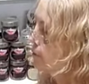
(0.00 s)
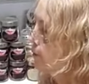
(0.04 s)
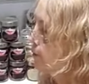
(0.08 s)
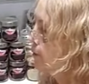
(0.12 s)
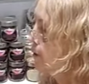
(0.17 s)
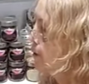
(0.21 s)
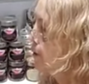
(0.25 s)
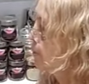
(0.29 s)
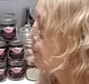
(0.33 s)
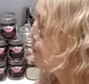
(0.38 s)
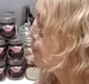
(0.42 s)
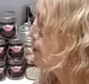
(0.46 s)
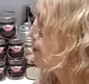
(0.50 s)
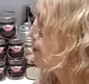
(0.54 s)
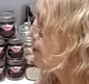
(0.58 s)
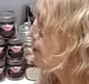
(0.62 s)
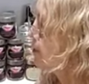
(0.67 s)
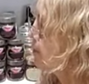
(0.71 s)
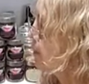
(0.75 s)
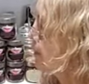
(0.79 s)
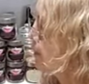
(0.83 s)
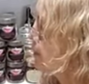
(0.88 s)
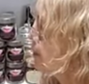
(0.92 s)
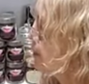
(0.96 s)
We want it pretty
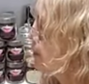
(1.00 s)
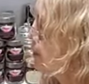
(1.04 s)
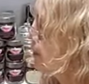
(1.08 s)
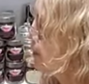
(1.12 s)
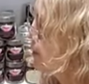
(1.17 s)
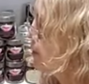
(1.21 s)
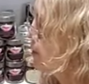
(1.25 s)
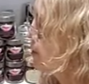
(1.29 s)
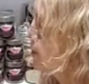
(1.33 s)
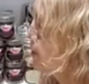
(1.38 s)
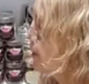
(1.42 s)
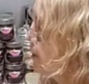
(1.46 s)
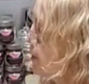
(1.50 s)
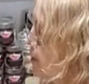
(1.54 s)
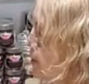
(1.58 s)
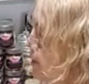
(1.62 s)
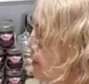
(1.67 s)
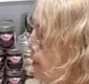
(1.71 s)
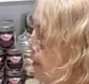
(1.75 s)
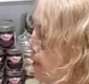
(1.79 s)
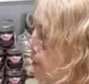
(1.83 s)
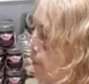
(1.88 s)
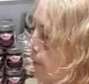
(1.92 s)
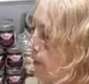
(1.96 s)
spicy, so I'd
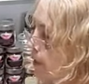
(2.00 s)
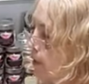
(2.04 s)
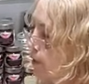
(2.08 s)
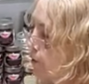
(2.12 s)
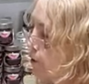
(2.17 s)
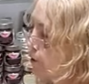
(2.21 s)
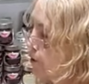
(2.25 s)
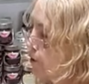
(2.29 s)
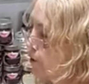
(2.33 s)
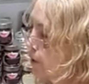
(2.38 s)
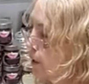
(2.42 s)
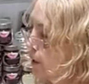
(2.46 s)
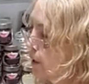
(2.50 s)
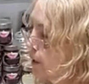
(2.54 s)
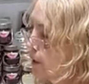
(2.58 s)
say about,